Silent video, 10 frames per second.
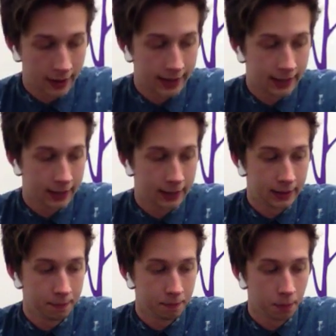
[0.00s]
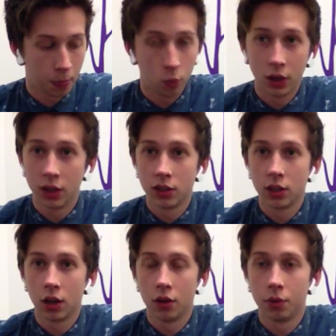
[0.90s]
We're going to
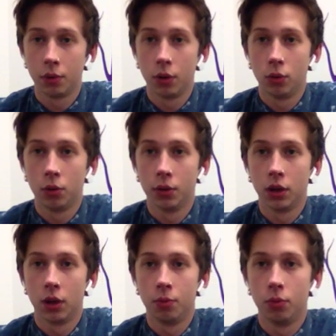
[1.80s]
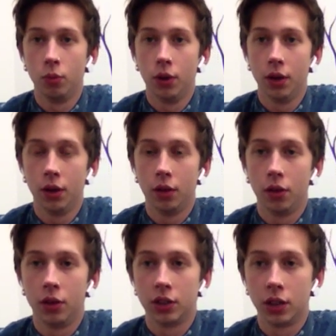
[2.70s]
start off by warming up
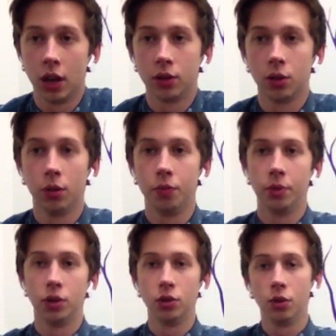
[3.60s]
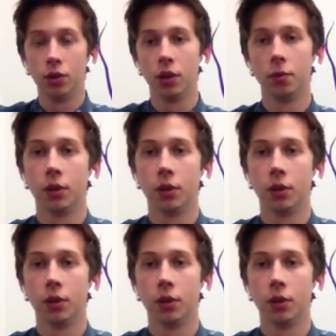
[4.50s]
with the scales that we've been doing.